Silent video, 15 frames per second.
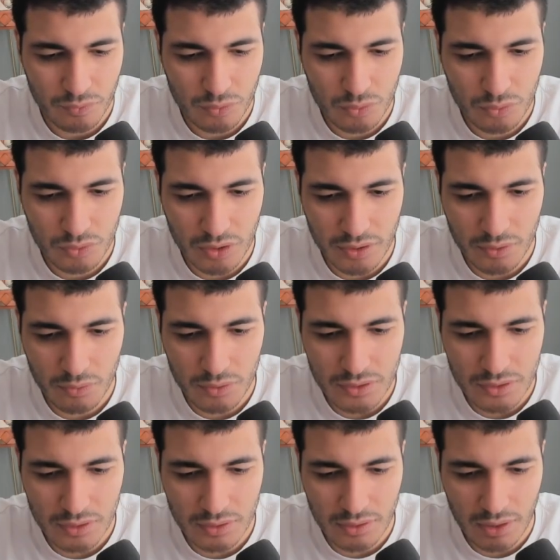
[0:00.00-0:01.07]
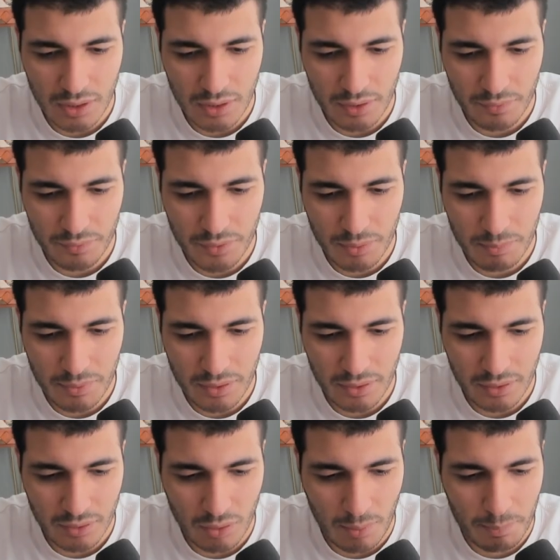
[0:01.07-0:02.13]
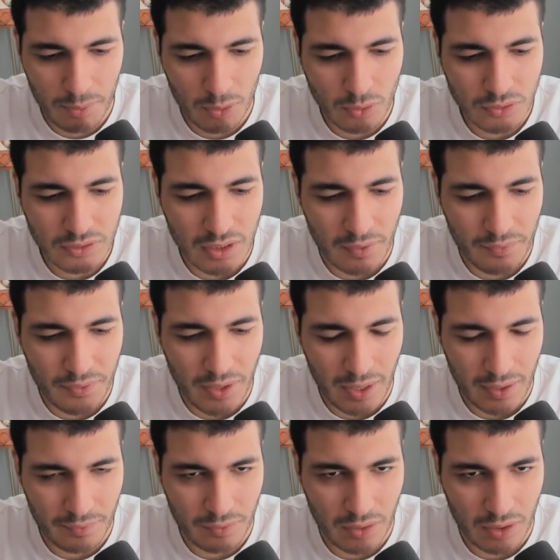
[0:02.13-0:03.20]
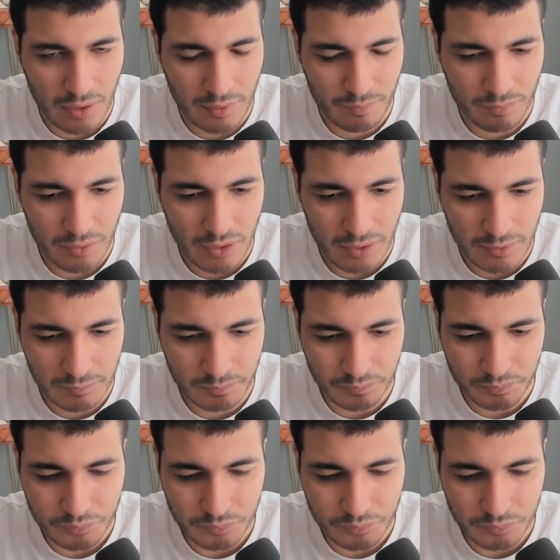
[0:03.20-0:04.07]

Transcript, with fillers: to the request the the uh, upload the the the. Um,